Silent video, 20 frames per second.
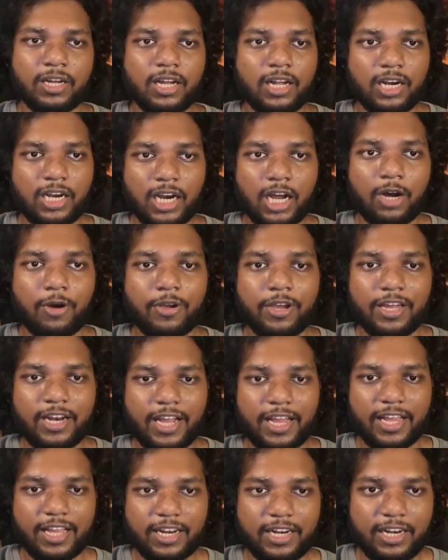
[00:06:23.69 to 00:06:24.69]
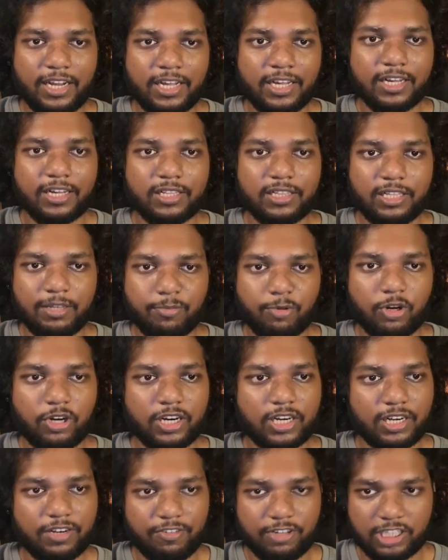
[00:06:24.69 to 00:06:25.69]
Now here I can link the
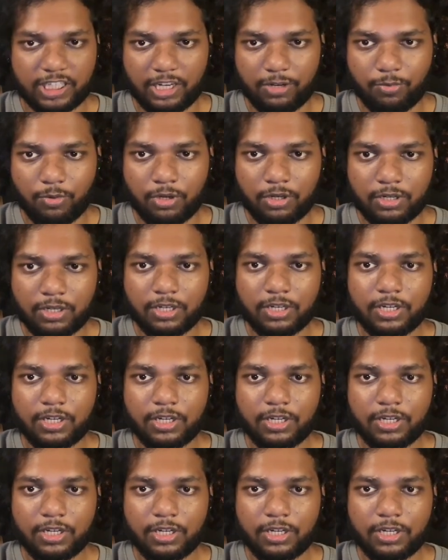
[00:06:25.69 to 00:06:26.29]
product which I want.